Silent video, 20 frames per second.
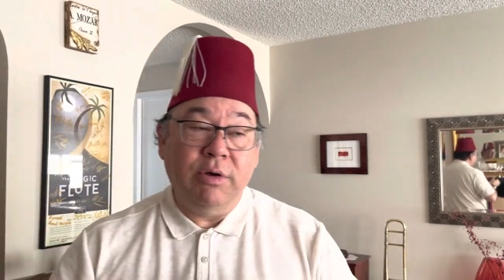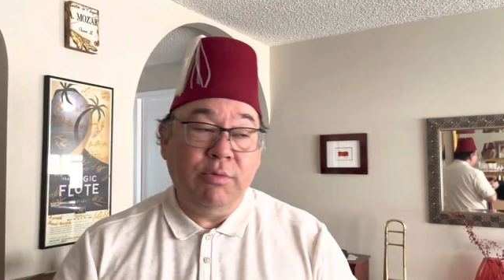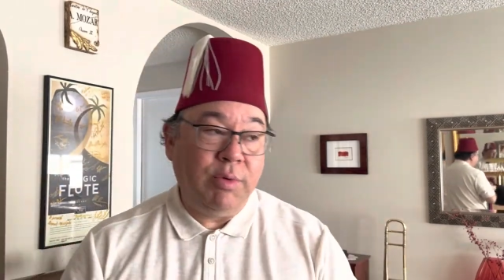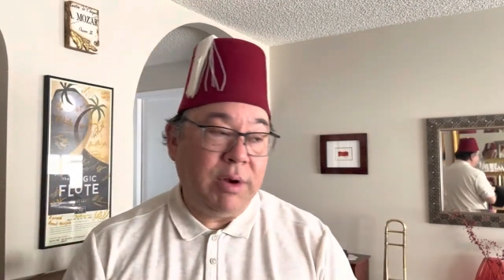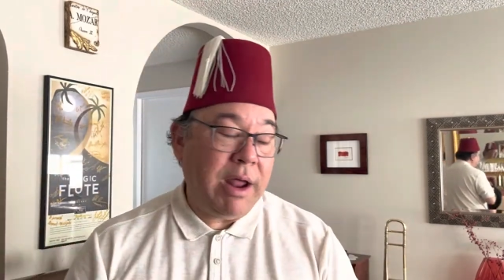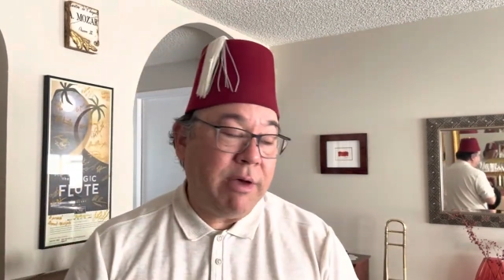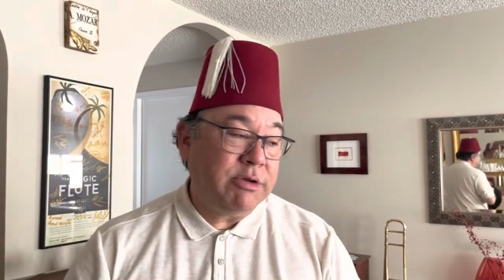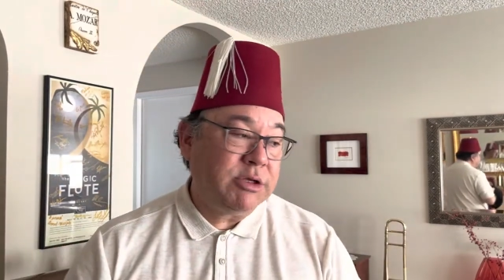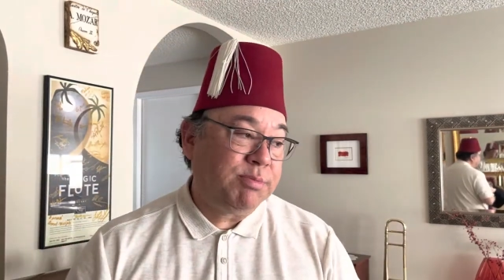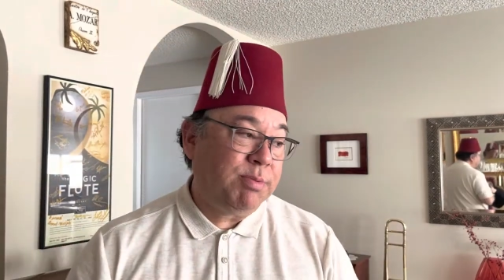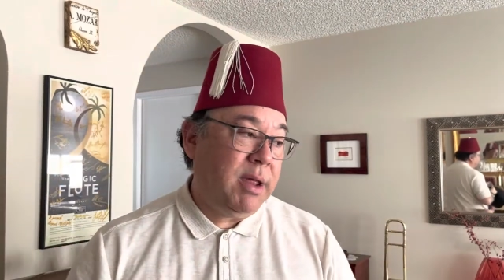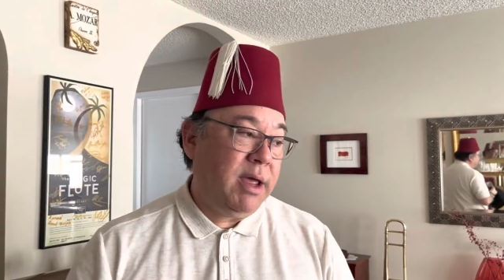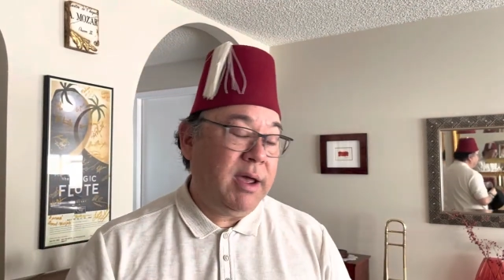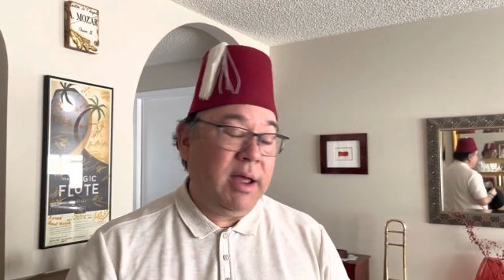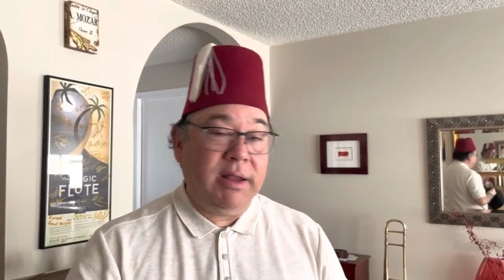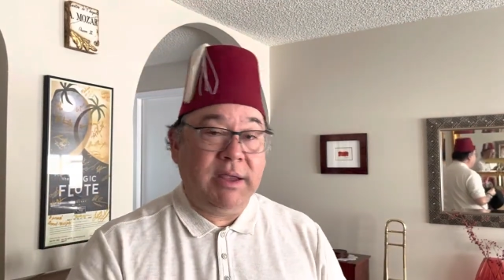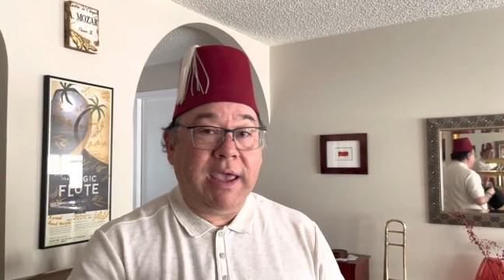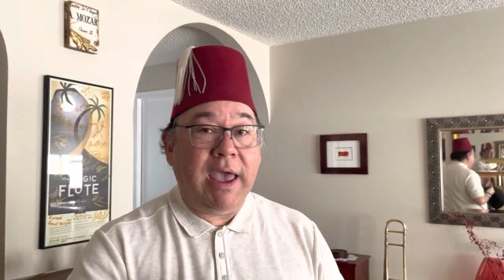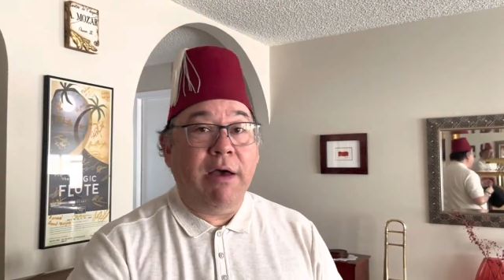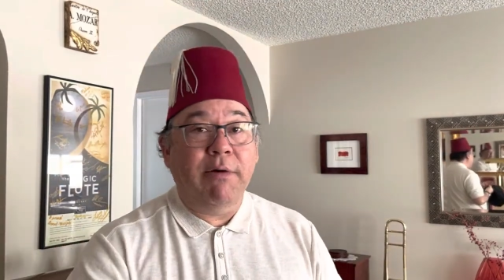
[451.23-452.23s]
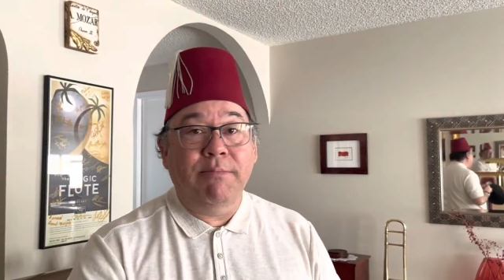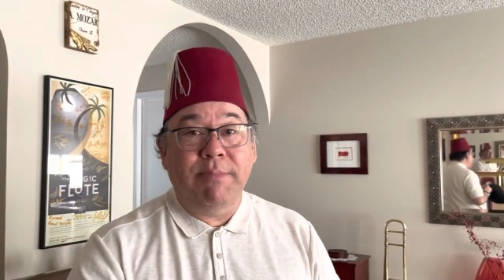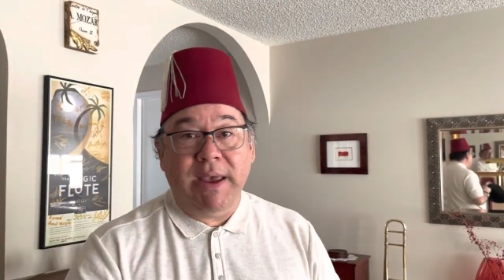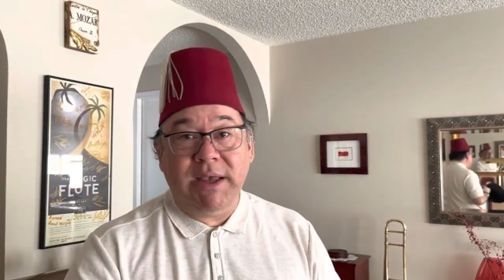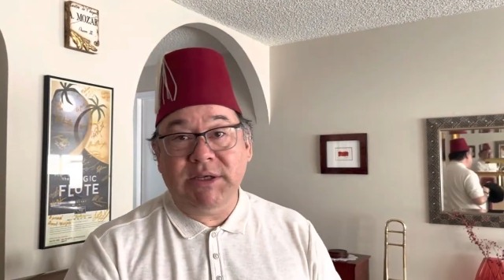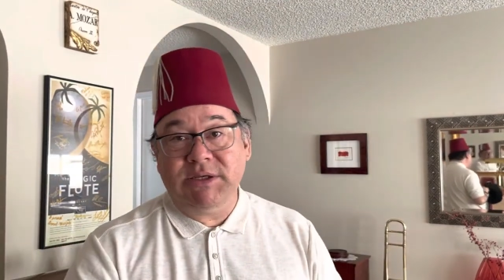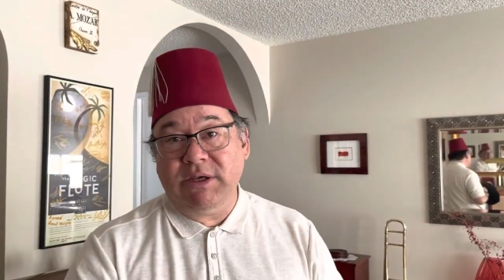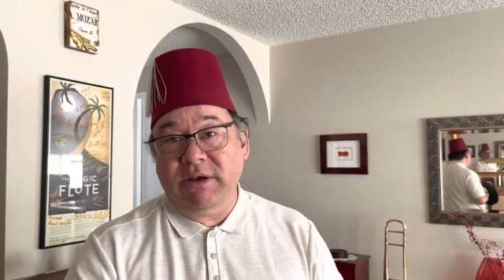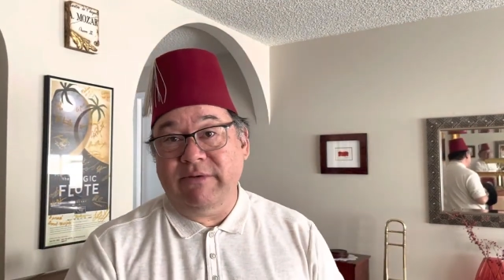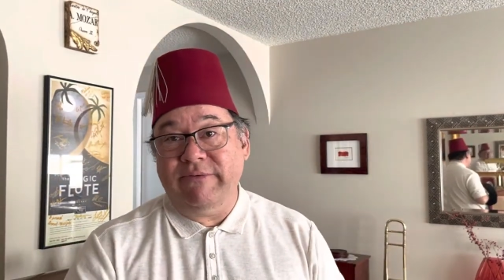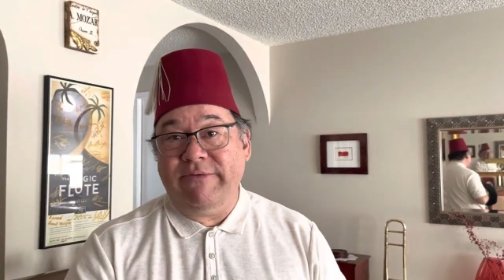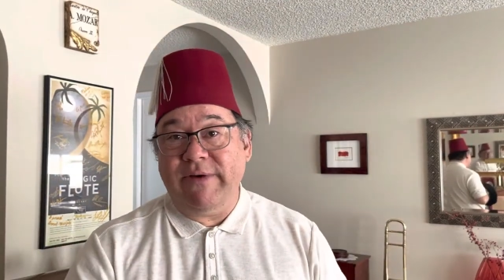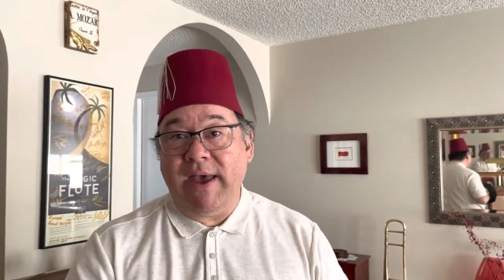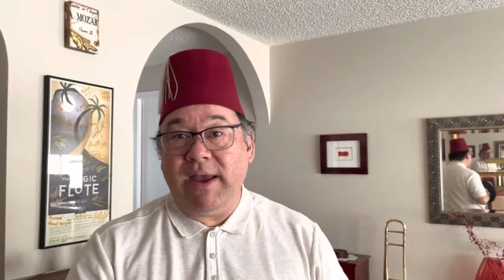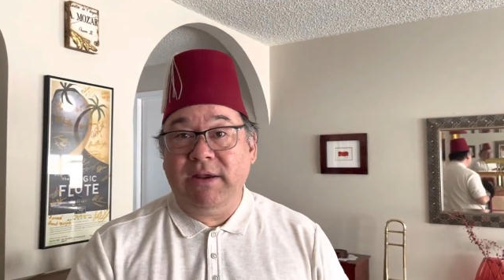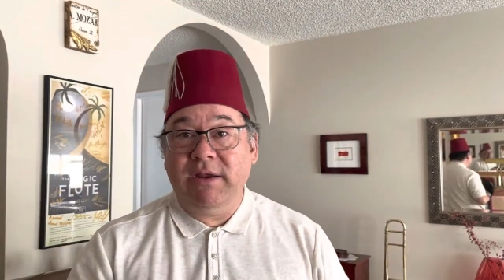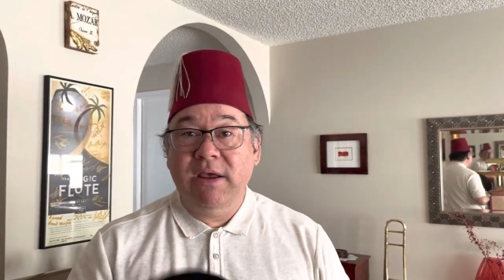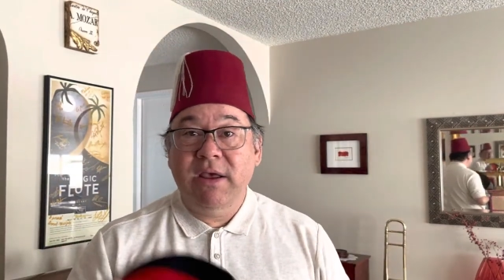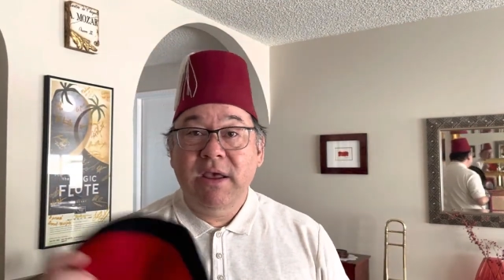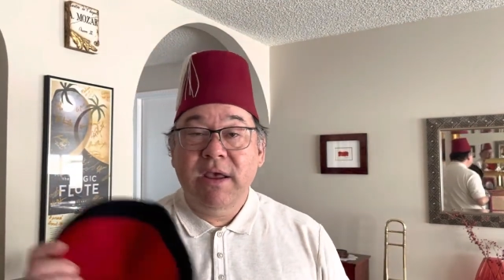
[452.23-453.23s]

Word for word: When I was playing on Count Basie, in fact,